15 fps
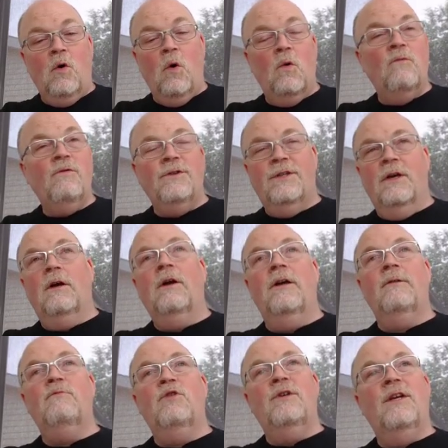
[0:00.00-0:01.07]
over
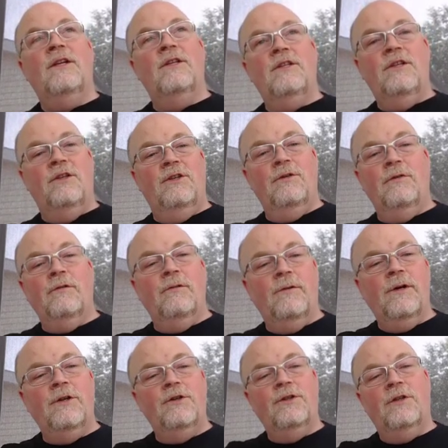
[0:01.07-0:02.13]
time you get a
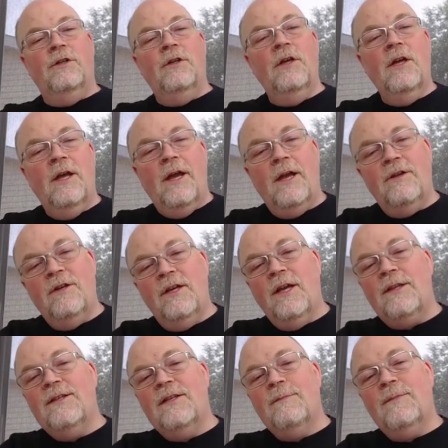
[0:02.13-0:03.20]
deterioration and you
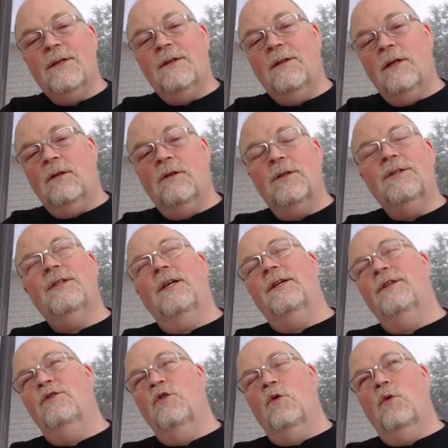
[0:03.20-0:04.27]
get something that looks like
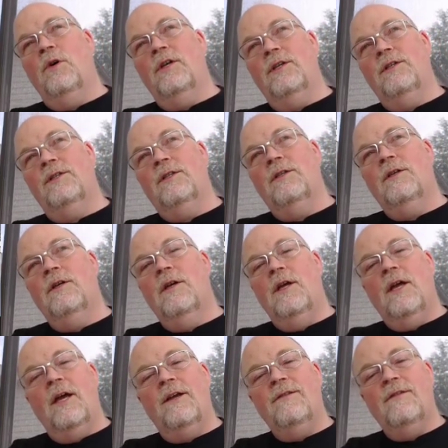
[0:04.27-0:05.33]
noise,
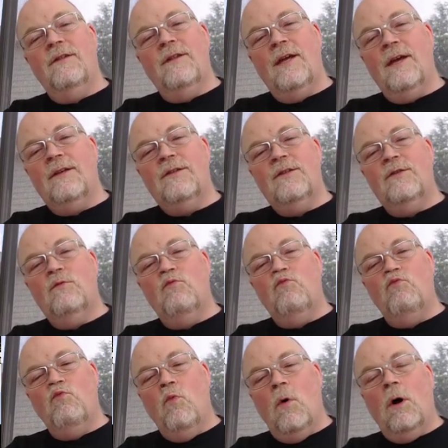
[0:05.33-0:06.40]
and that's
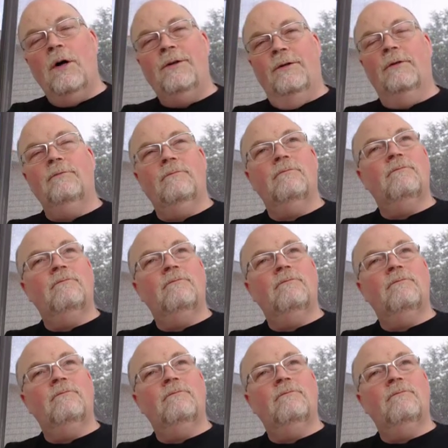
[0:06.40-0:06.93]
water.